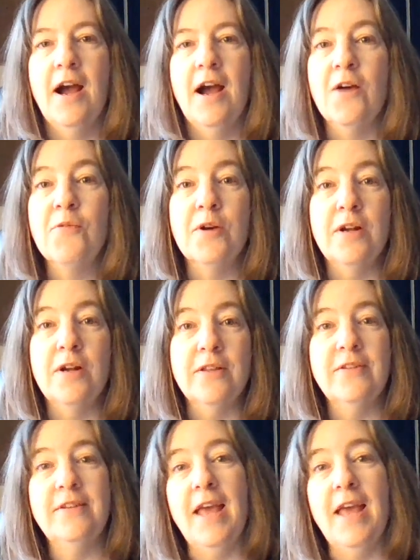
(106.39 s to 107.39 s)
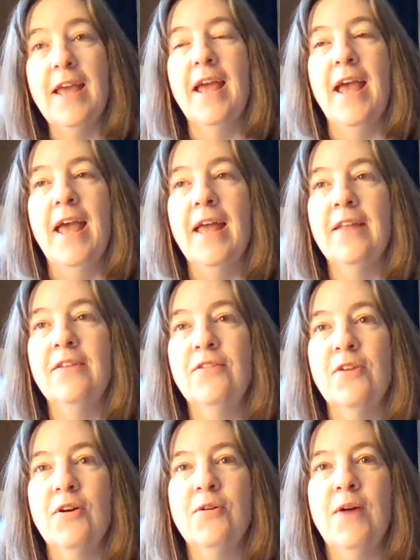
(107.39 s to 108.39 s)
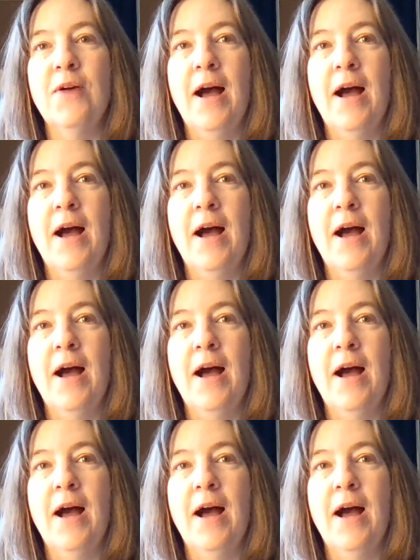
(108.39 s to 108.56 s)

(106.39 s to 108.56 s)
our world today. And so